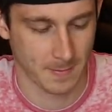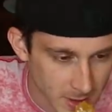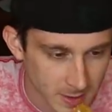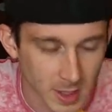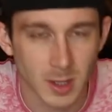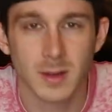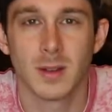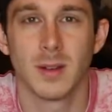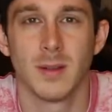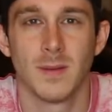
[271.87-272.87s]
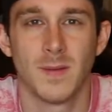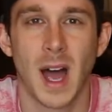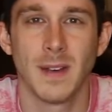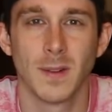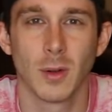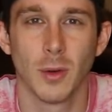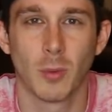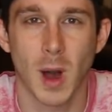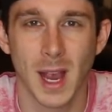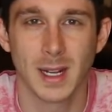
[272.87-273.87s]
This is like
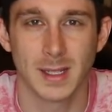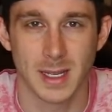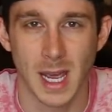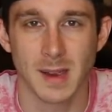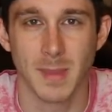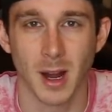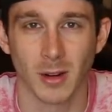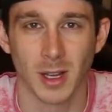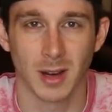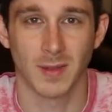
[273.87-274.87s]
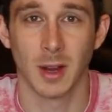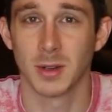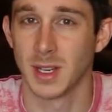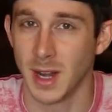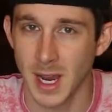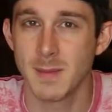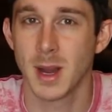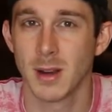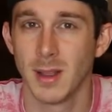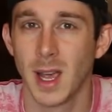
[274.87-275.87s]
5-year-old Ryan's nightmare. Like if there was a
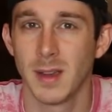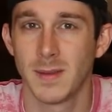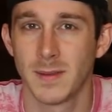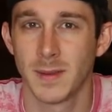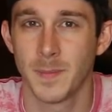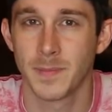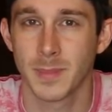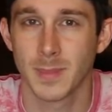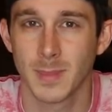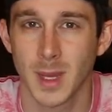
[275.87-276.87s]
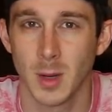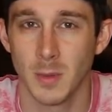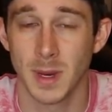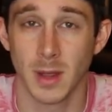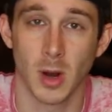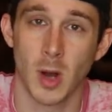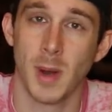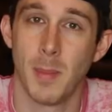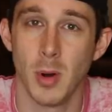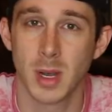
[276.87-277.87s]
nightmare in life, it would be that all
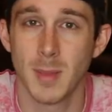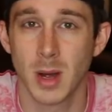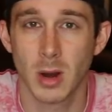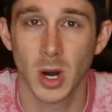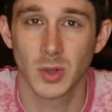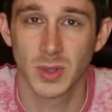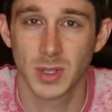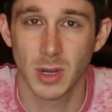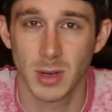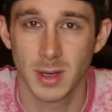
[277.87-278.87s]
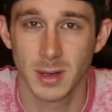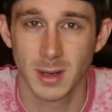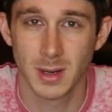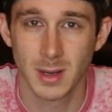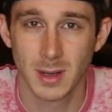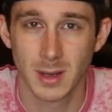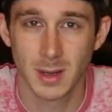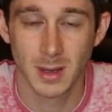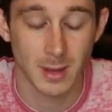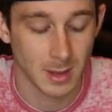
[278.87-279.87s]
my Pokemon cards were stolen
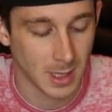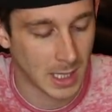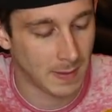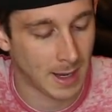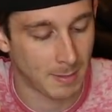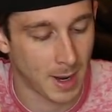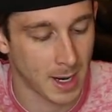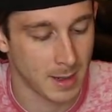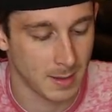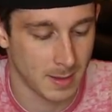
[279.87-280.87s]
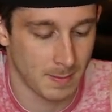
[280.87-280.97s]
and that my